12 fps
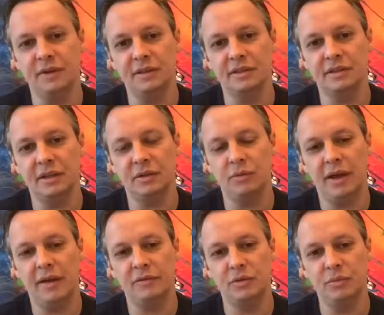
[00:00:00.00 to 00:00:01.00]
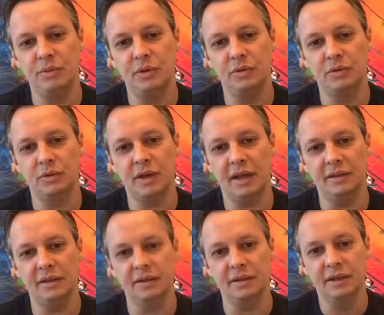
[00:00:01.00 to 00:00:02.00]
things and we have to build
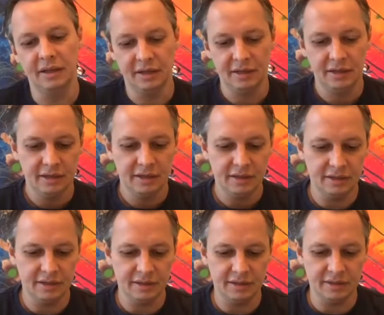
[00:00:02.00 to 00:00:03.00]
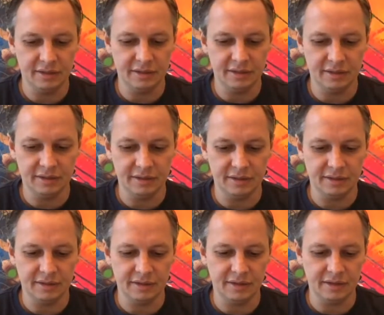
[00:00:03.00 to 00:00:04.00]
together uh, yeah.
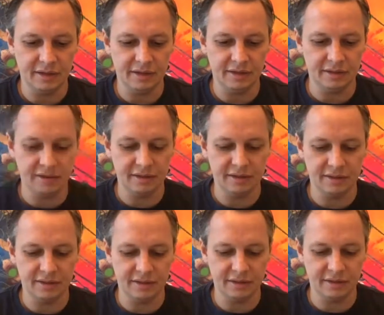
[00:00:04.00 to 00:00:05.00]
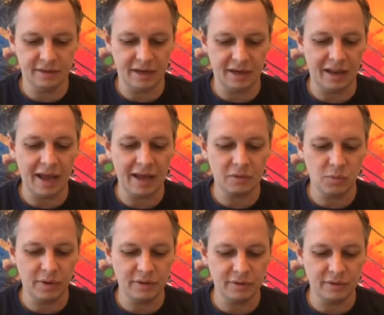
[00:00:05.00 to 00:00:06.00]
and uh, i like
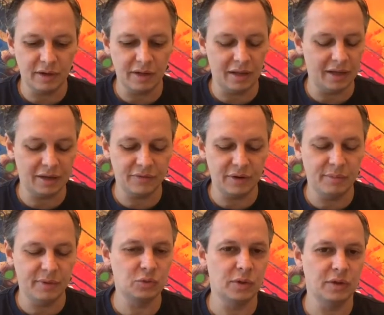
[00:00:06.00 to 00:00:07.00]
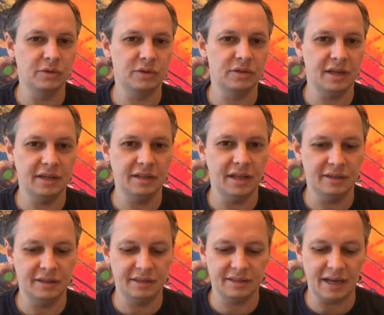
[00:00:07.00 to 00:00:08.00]
when you i like very much when you say
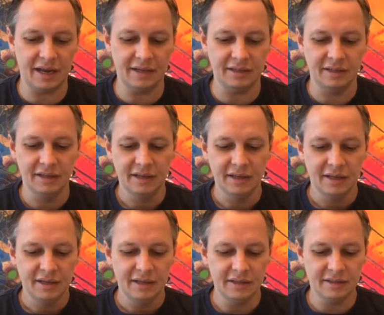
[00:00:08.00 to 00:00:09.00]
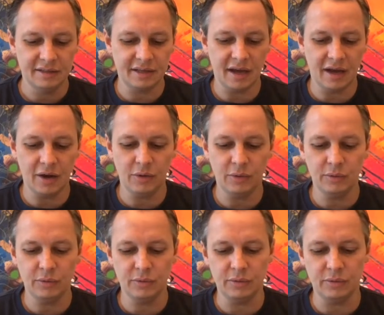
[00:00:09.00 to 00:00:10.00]
that design it's how
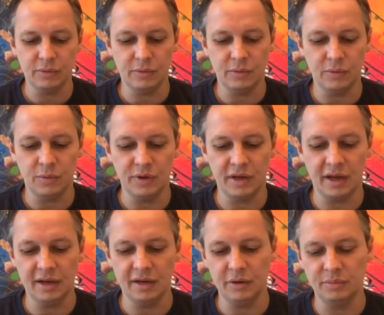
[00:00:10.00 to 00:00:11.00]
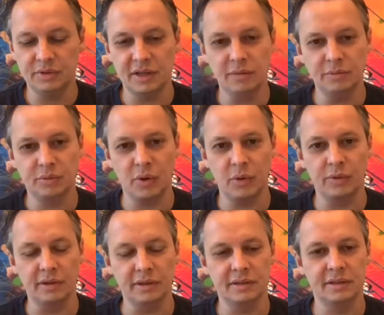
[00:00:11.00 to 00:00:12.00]
we can obtain
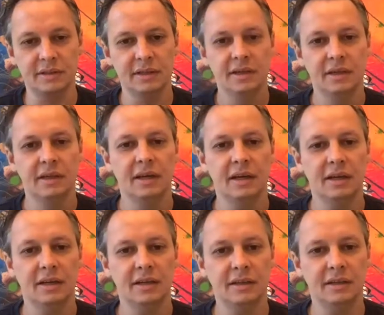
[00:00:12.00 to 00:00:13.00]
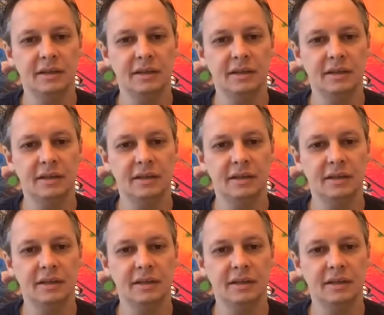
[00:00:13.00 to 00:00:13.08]
progress mm-hmm. and